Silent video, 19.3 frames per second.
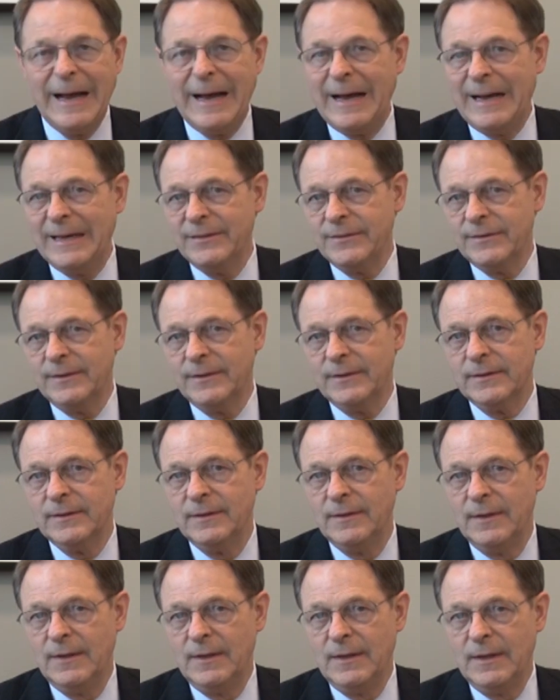I think
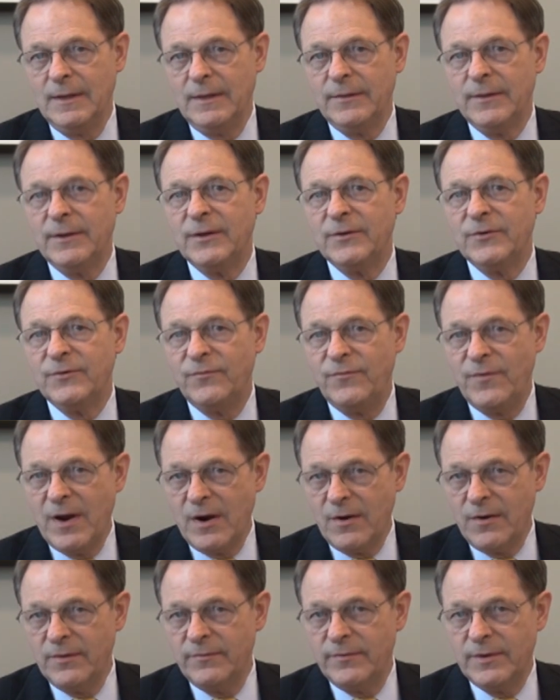that it's very,